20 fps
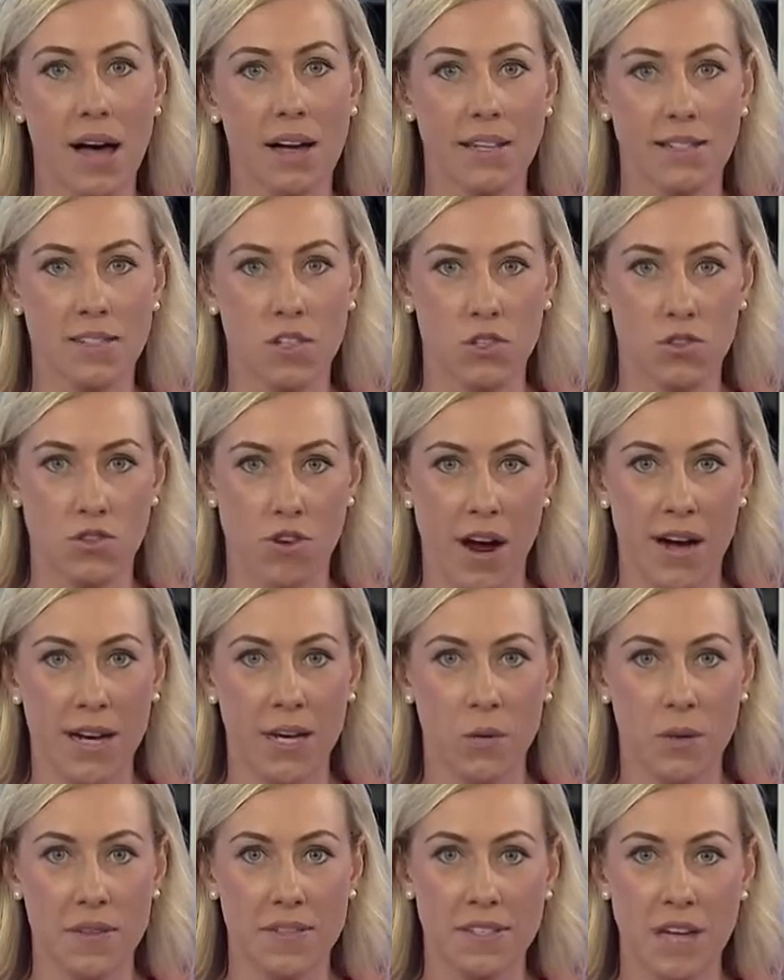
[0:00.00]
markets are
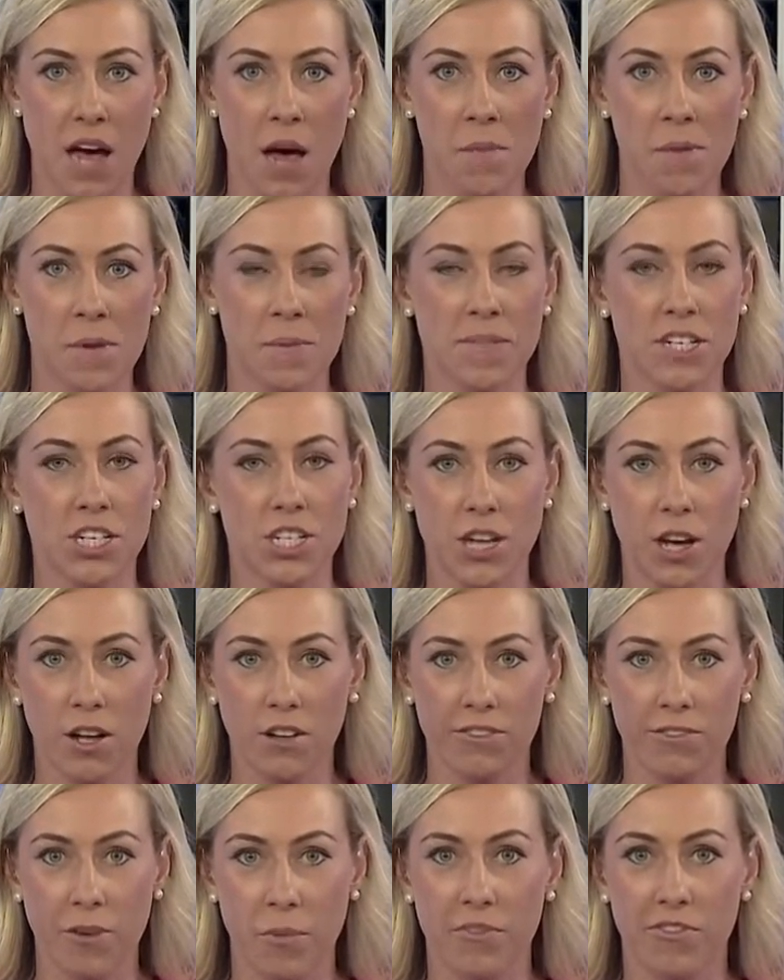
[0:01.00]
trading with Simon
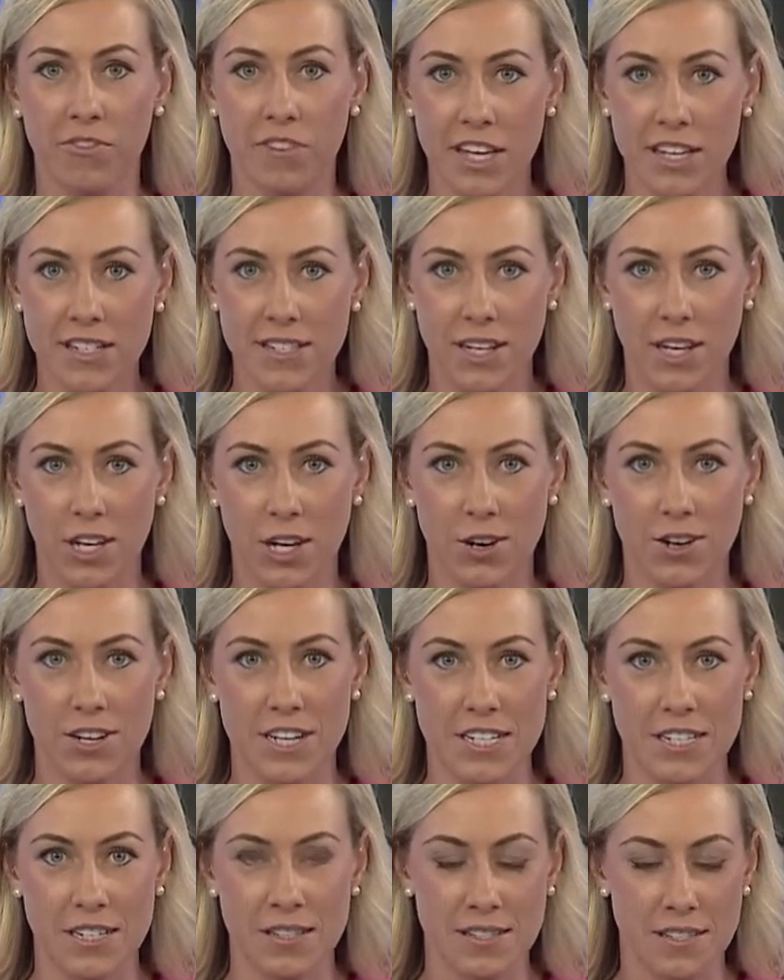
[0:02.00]
Michell from FIIG Securities. And